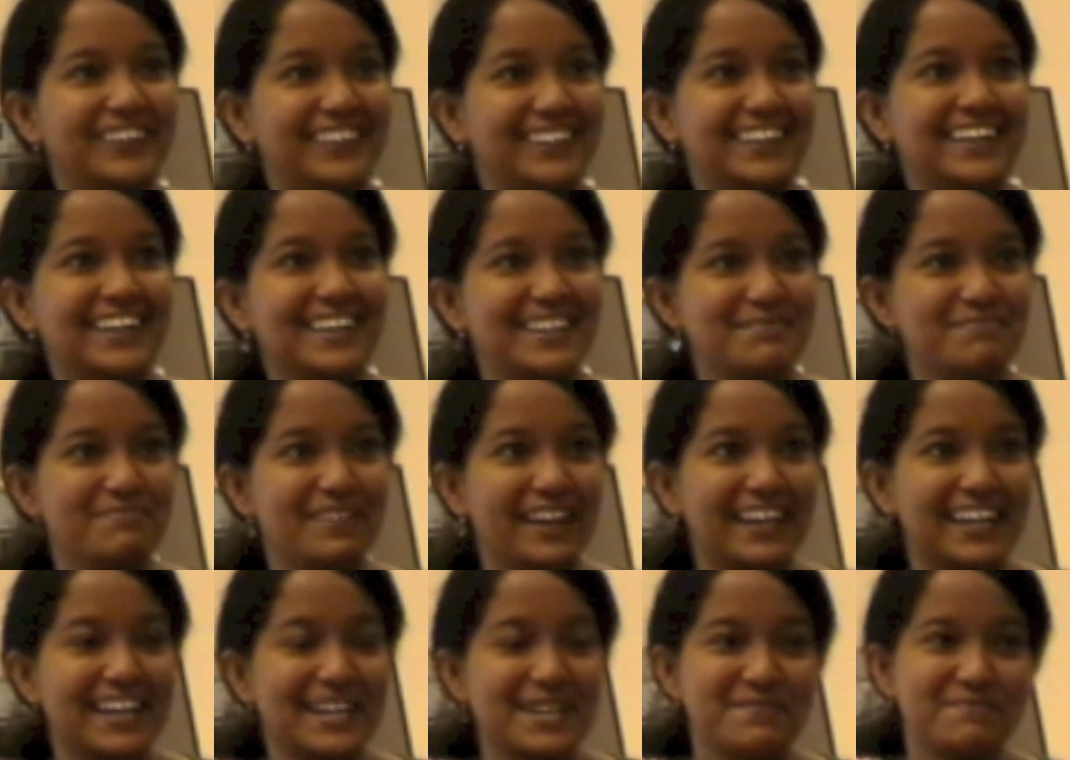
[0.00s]
for
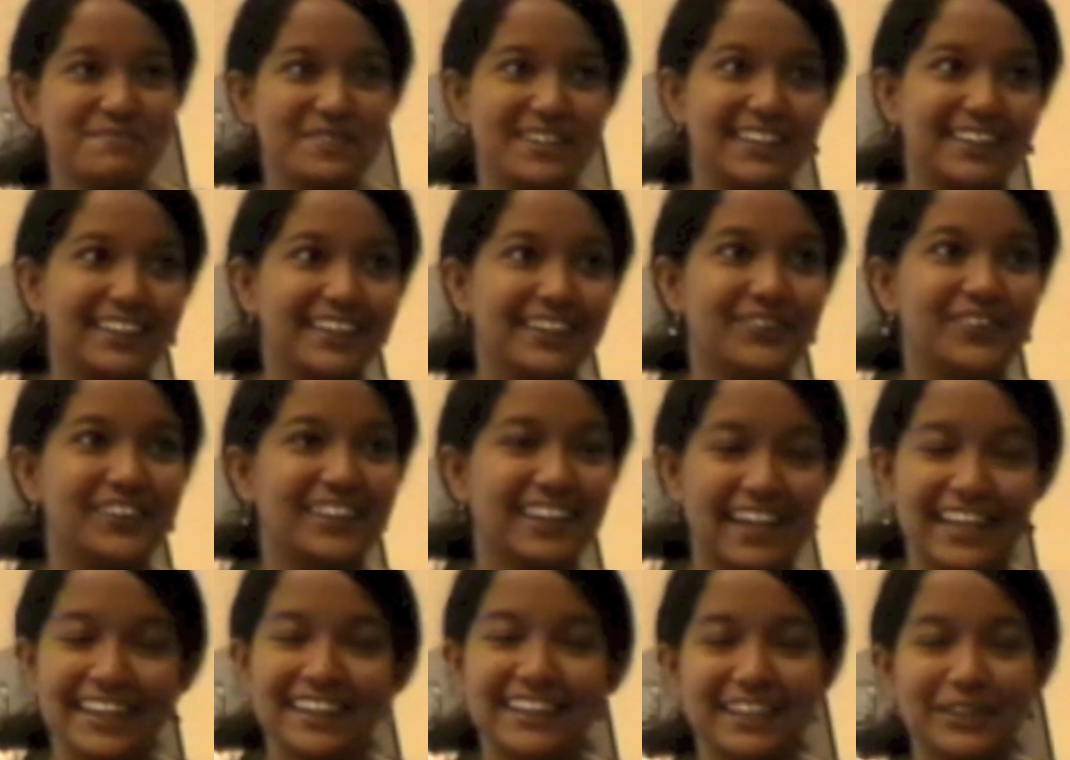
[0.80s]
making me you
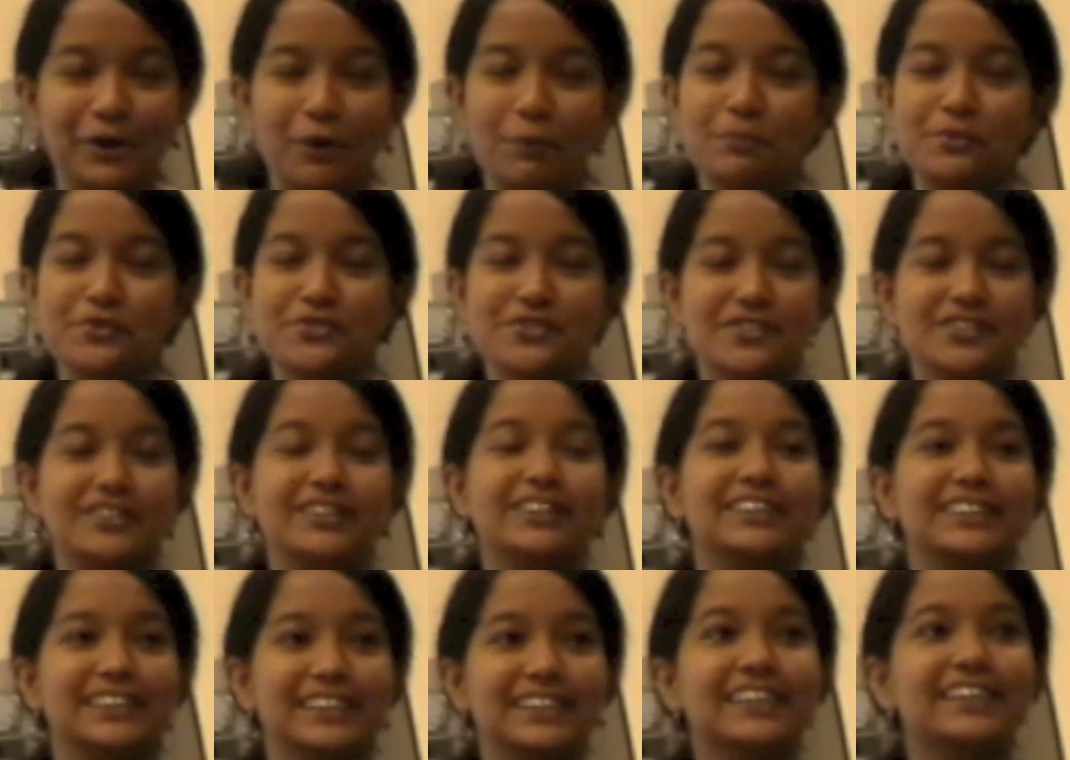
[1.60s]
know get that
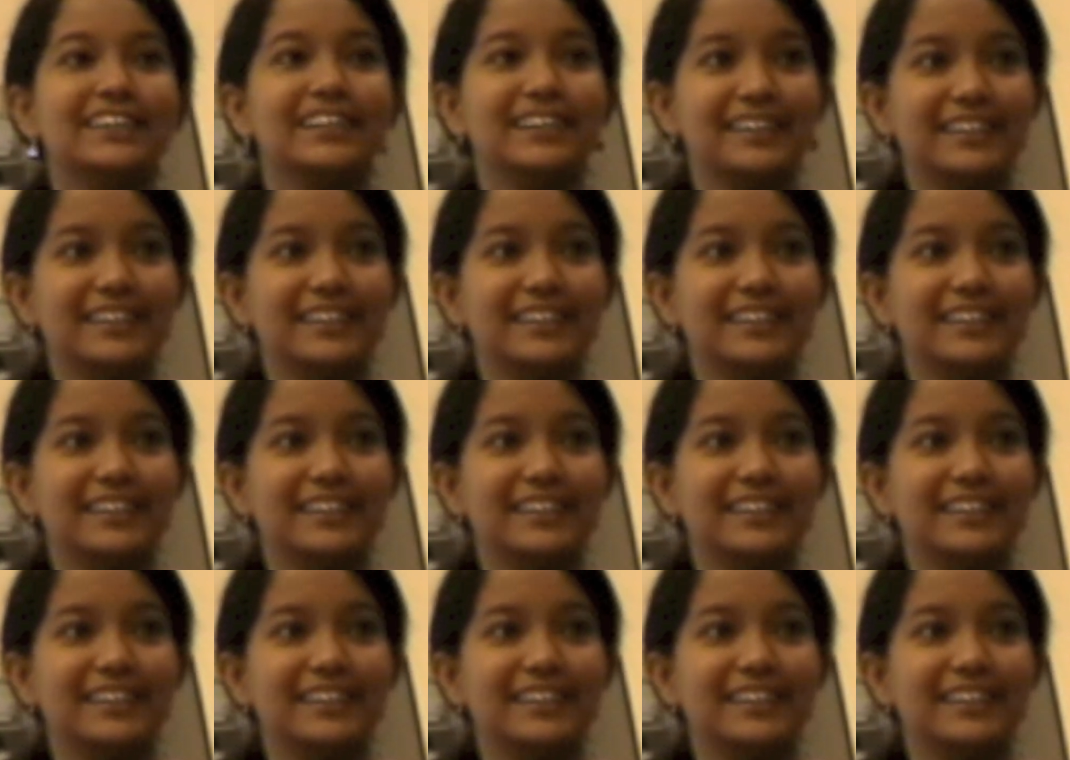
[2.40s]
opportunity